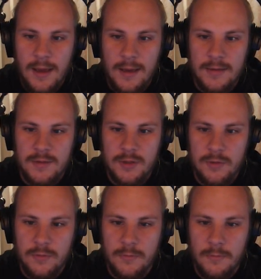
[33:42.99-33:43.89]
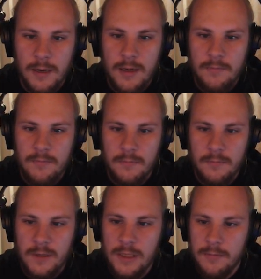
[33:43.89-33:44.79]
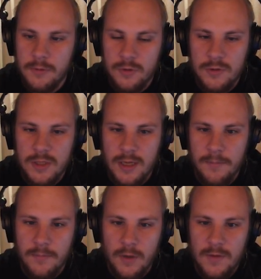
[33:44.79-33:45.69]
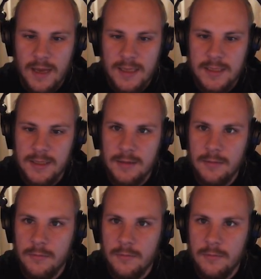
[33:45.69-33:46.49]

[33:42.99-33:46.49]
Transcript: And two, when I'm really producing, I'm not actually